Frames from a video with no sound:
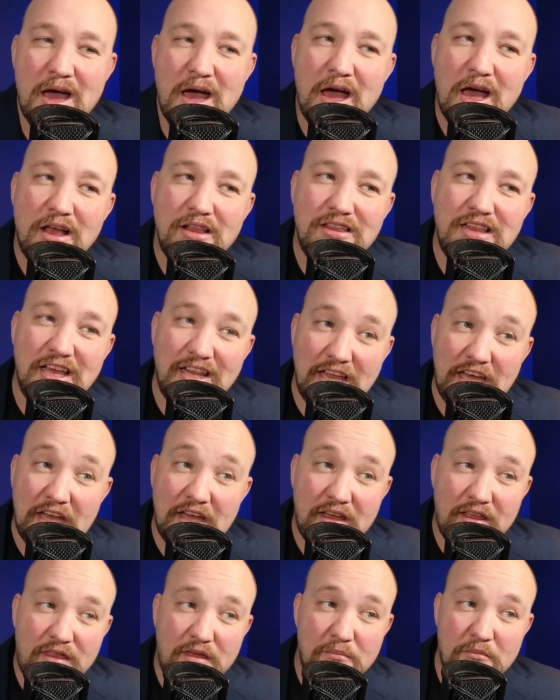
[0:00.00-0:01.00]

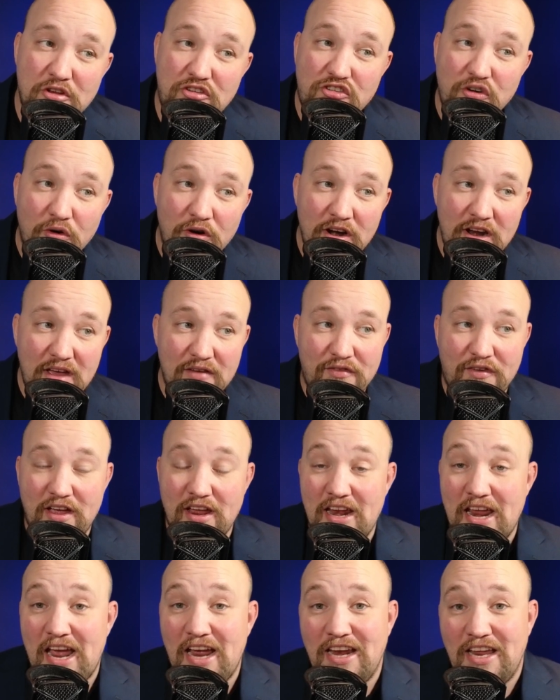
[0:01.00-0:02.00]
Lily, the majority of
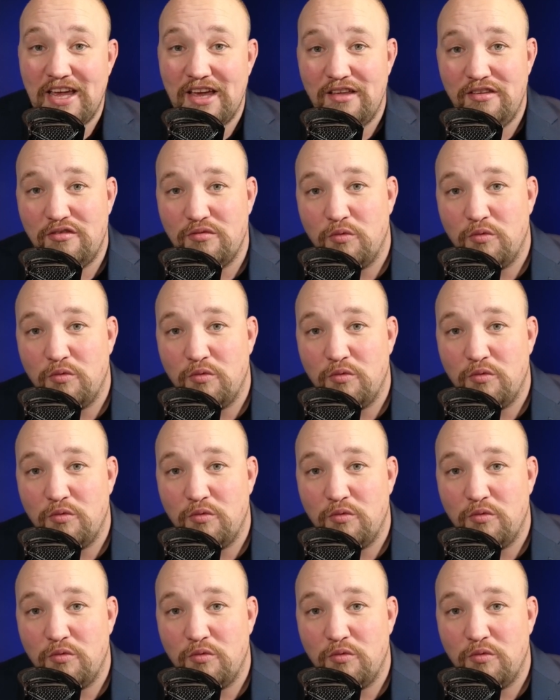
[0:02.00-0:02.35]
Canadians